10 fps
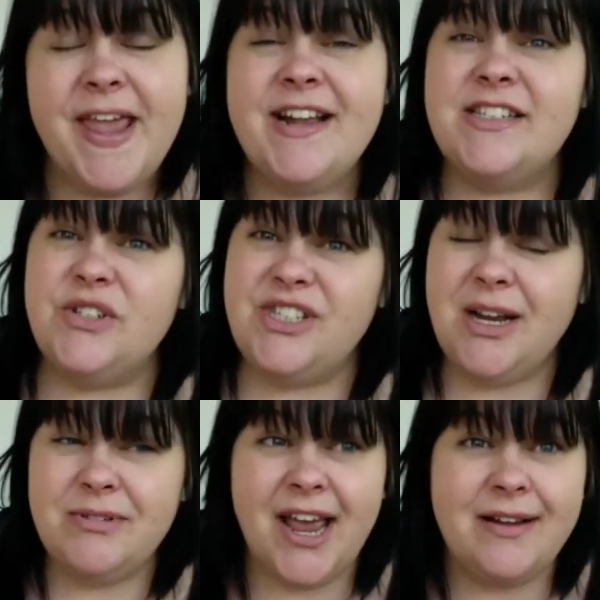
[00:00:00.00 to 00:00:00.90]
So
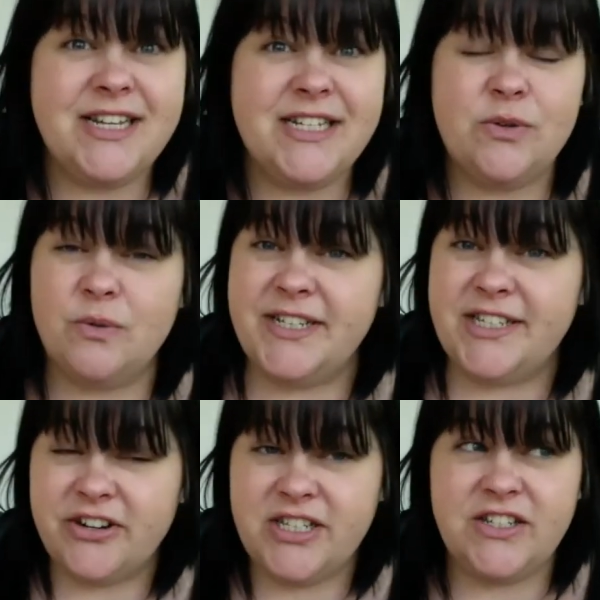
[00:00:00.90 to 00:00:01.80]
sometimes that's where we
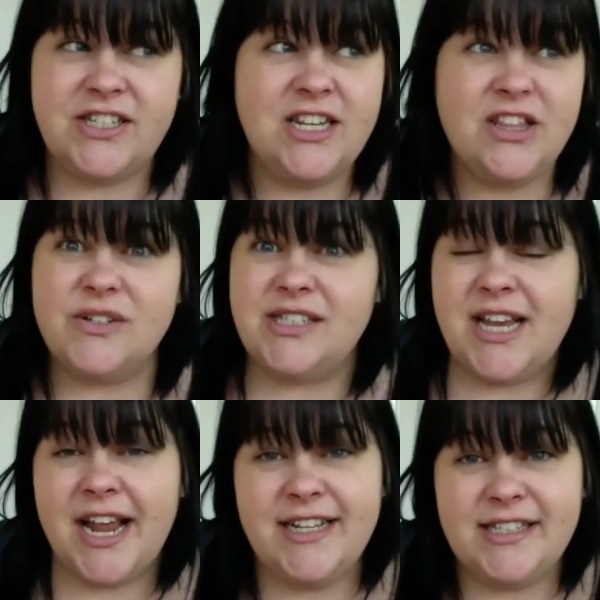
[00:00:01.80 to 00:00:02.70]
start to see those
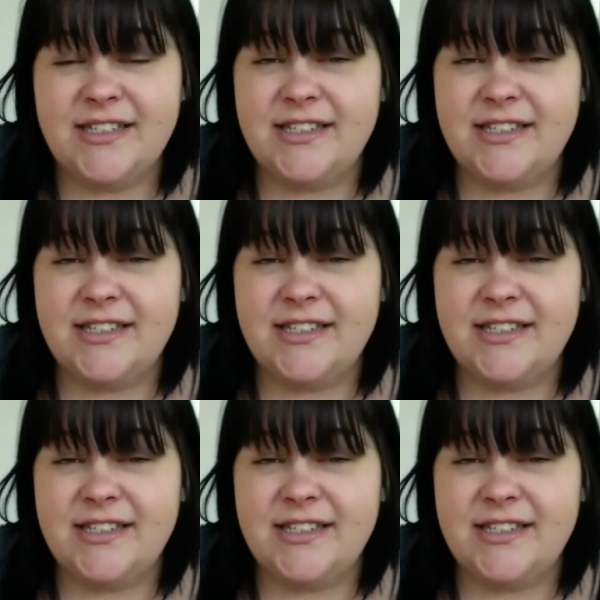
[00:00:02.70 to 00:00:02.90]
signs and